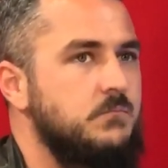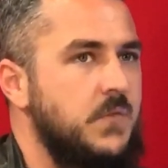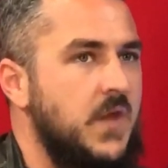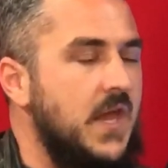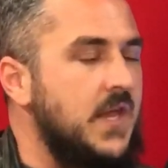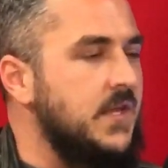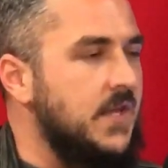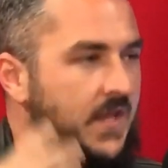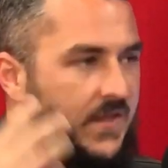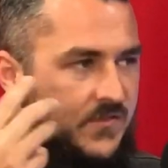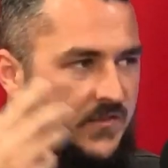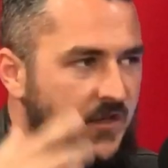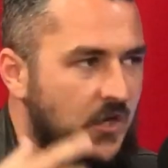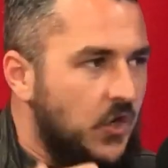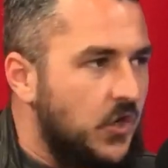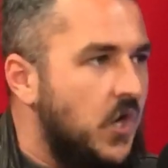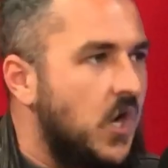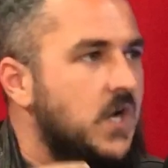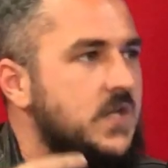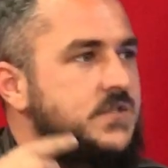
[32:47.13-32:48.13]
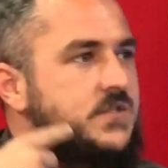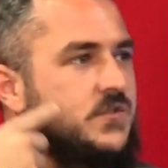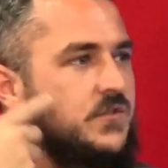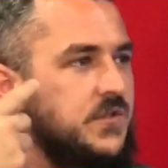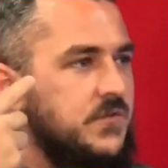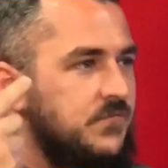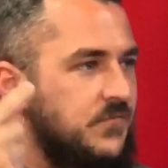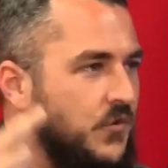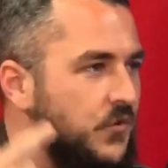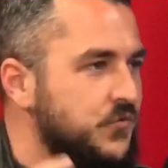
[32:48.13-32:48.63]
And, and they're
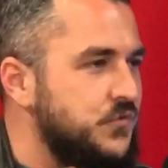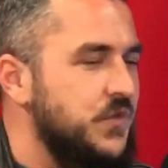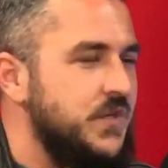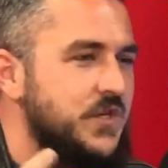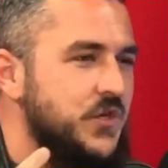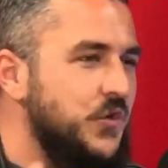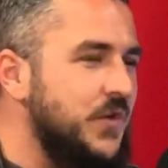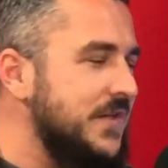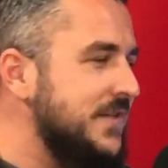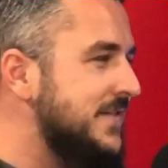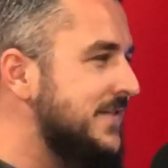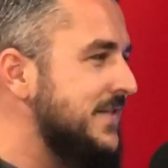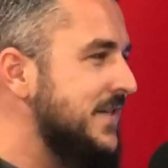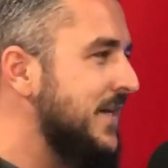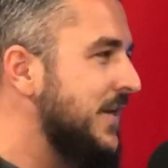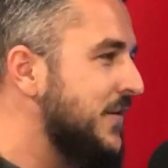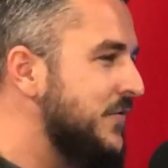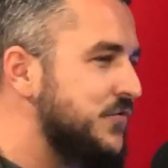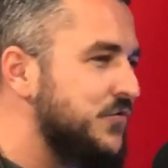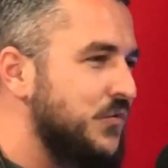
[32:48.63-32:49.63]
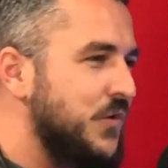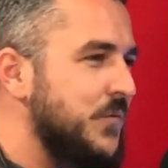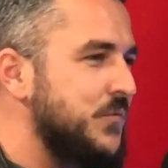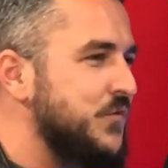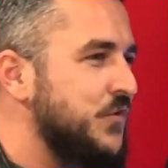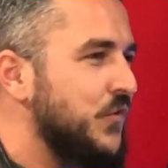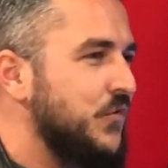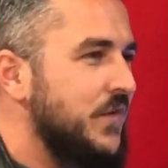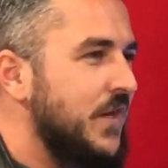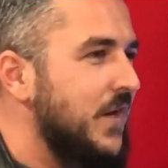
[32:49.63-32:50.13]
constantly filtering. You can see it in
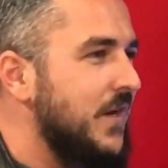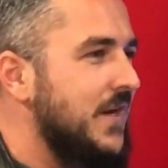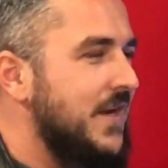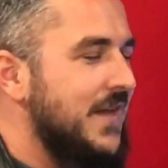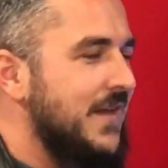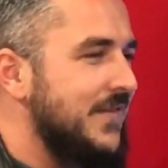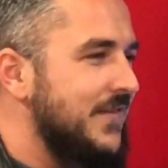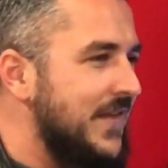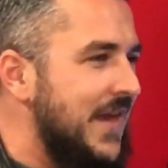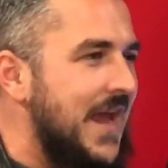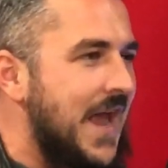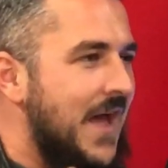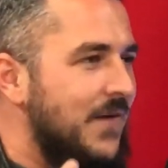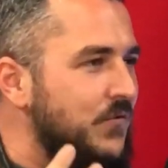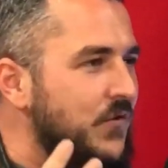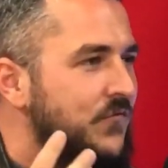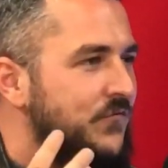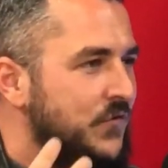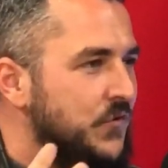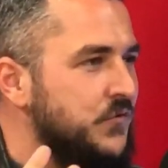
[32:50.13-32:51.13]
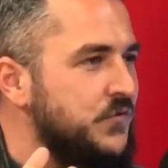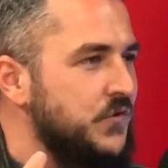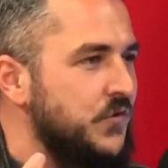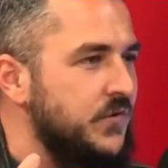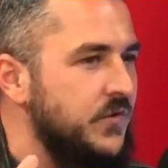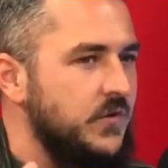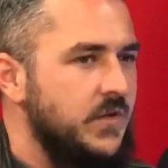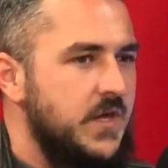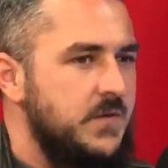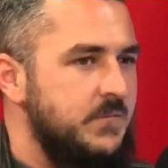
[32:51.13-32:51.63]
scripture. They're, they have a filter.
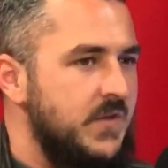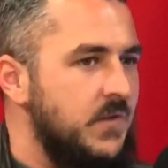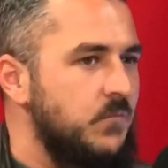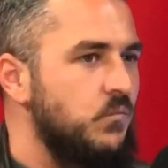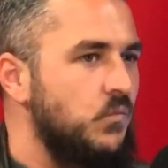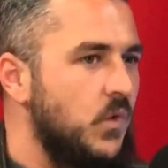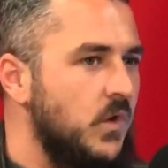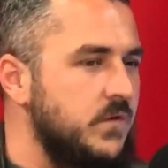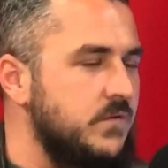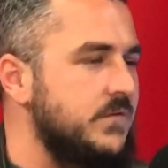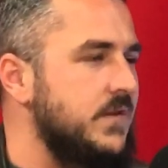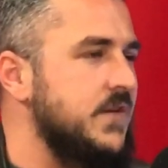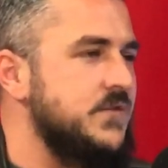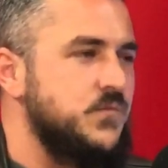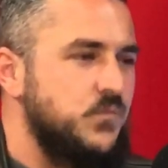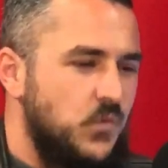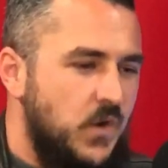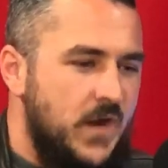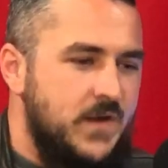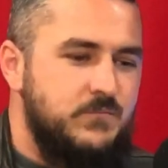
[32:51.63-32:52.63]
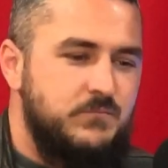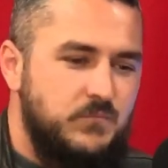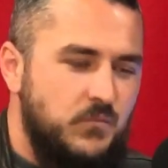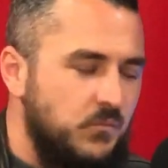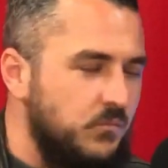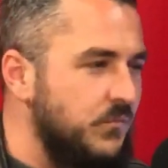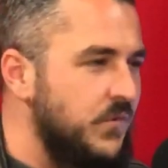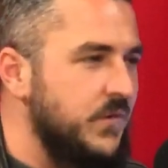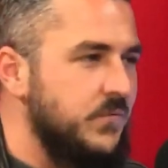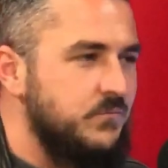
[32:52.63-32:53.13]
They're like, man, what? That's why
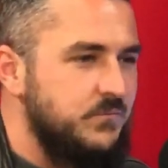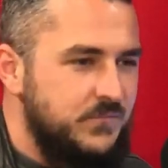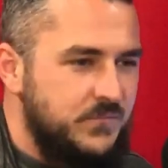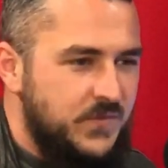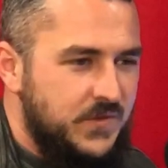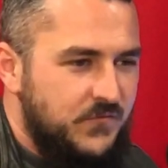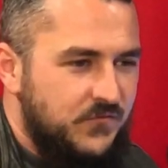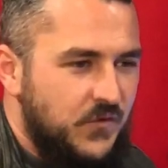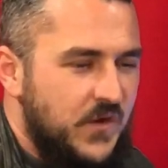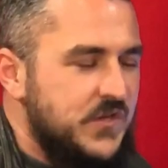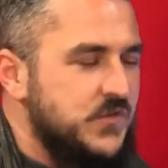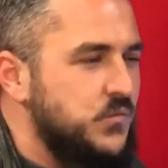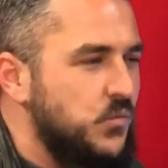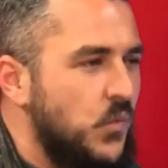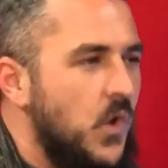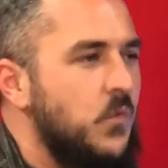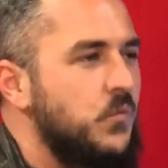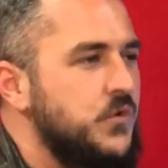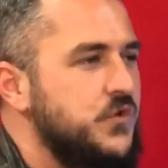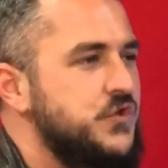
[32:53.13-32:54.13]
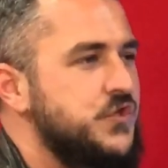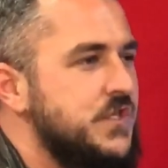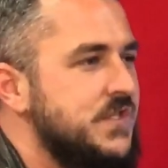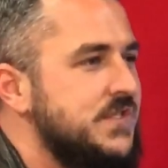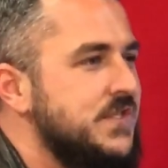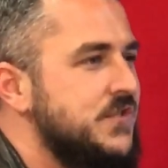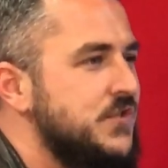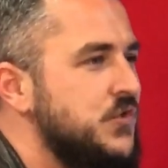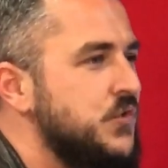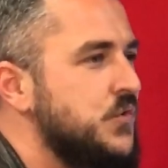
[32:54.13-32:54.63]
the, the phrase, what would
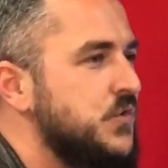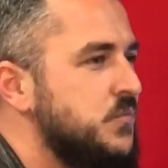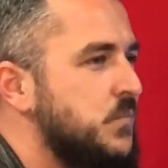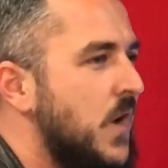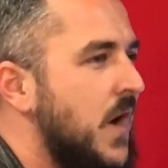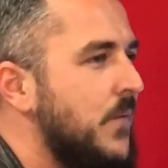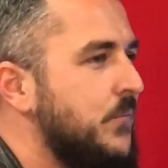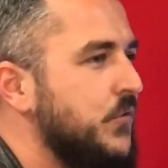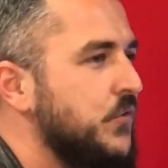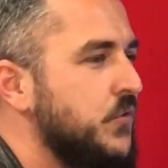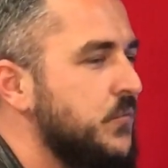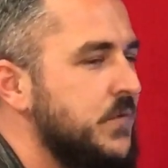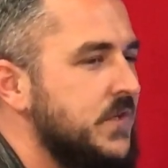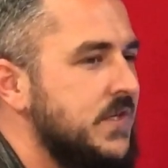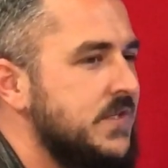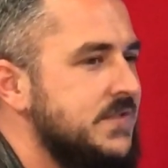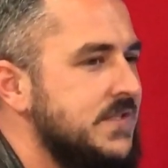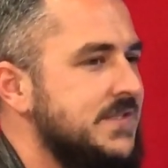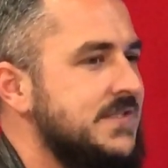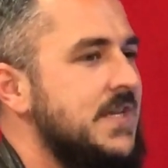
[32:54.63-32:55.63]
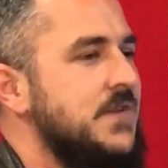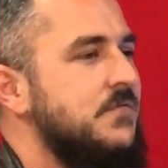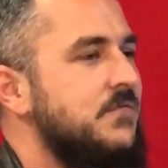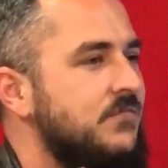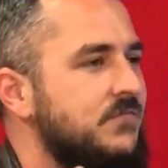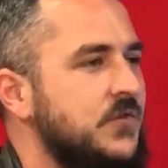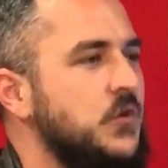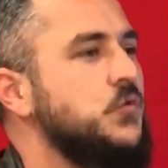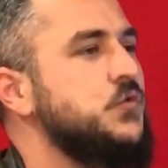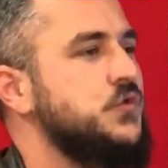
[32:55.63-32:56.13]
Jesus do is popular because it's a
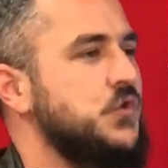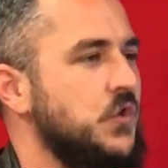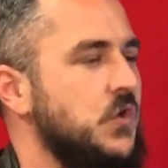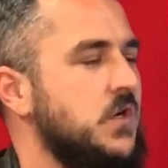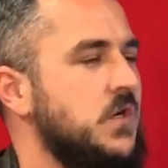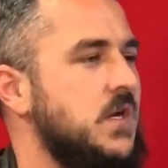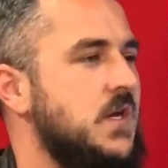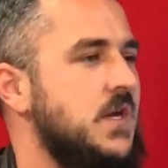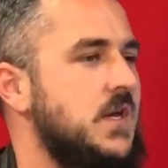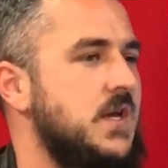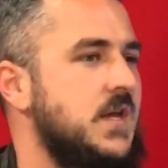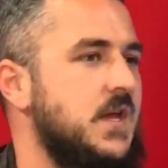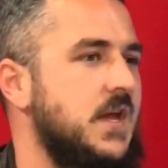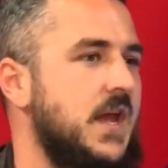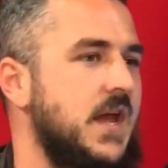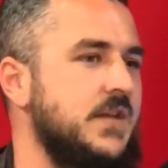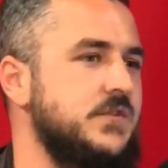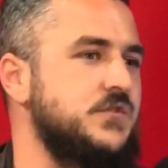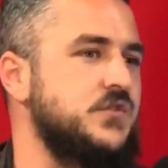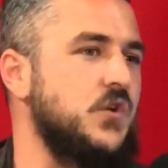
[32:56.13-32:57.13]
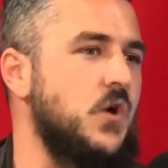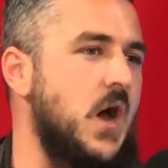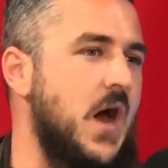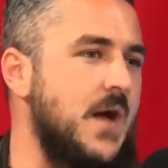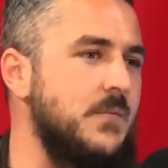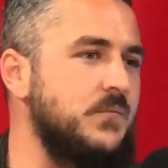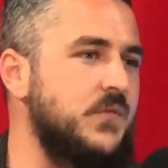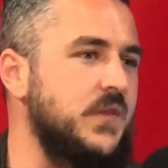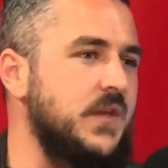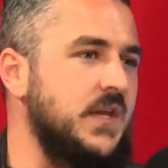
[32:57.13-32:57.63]
filter. Mm-hmm. And so
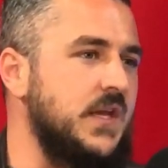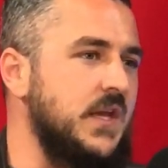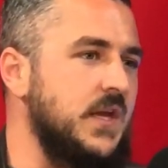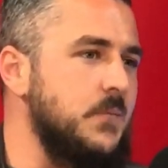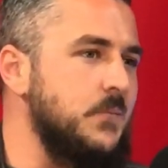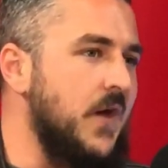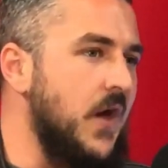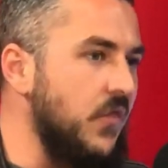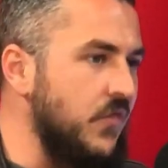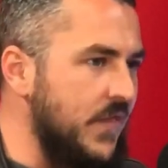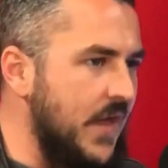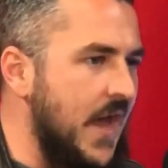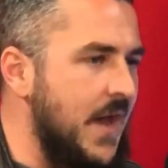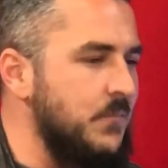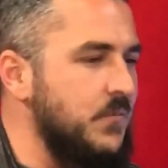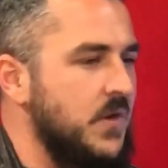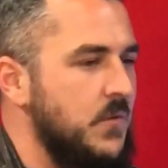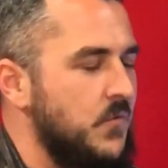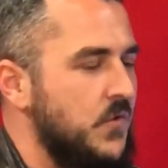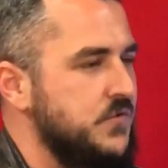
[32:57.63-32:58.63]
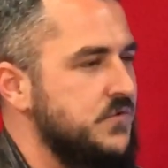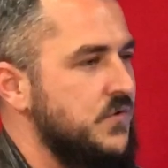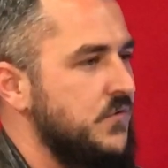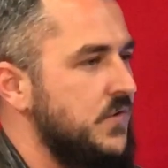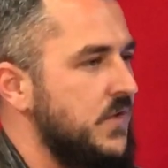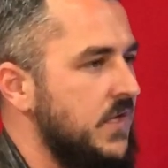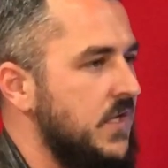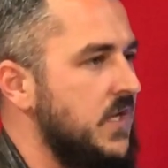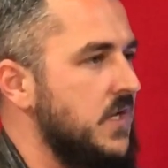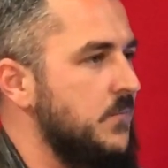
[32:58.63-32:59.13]
I'm thinking about that, but I'm also
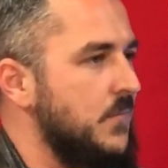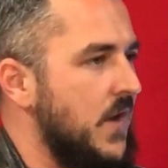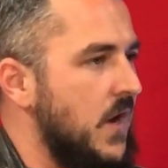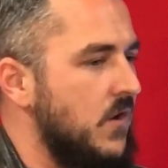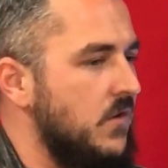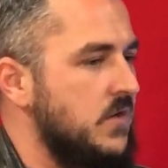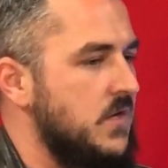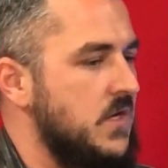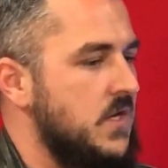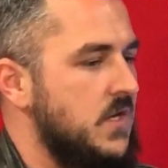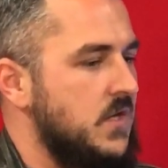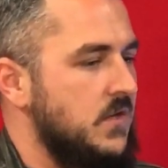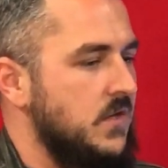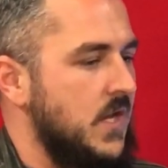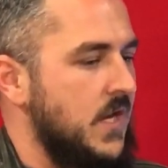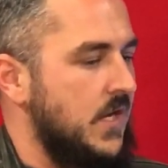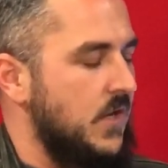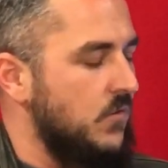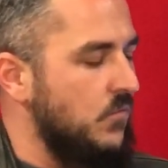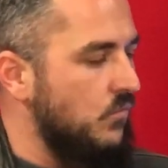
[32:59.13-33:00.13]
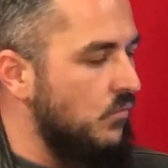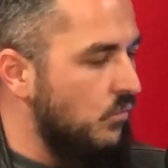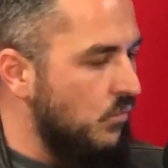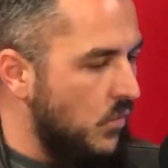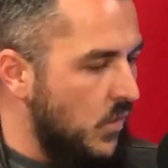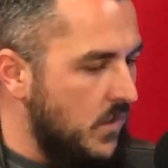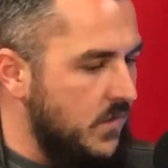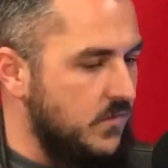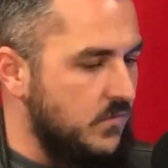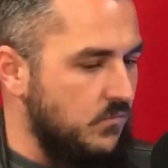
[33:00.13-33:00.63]
thinking about, like
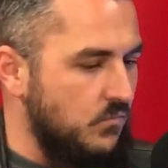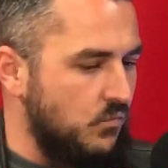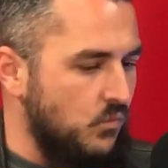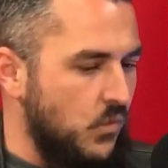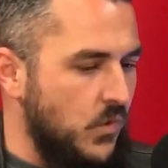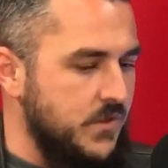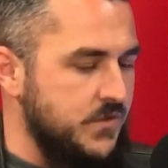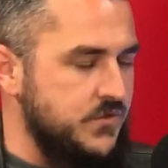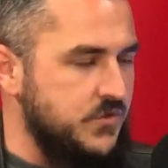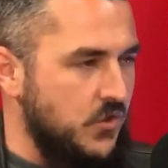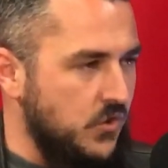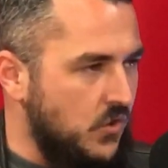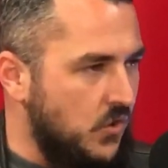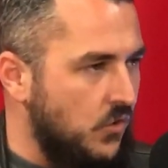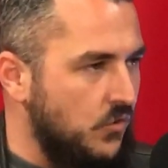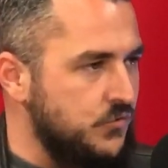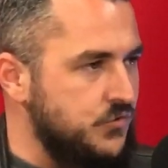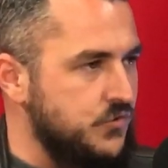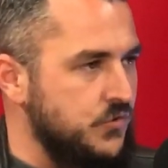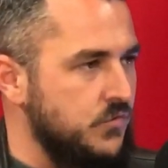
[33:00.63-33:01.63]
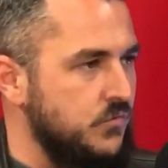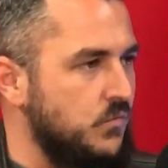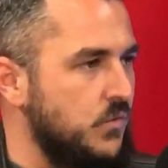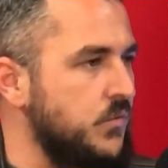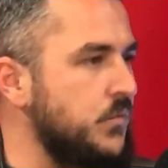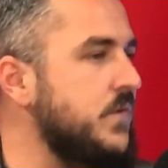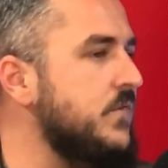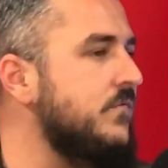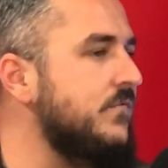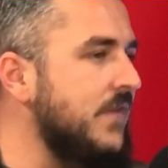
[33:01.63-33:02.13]
what what is our culture? What do
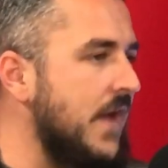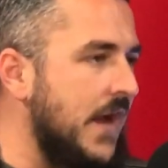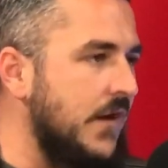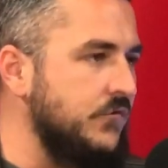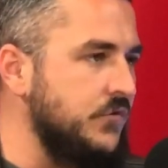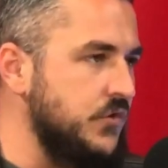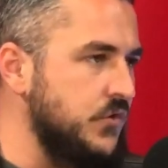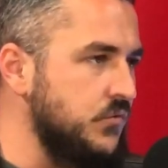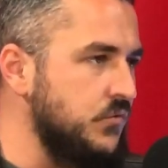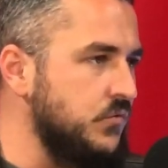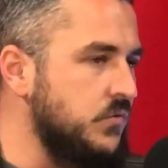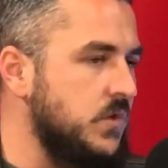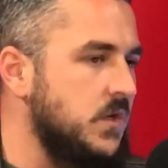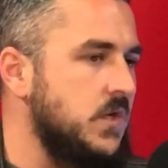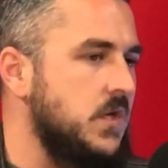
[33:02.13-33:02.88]
we value?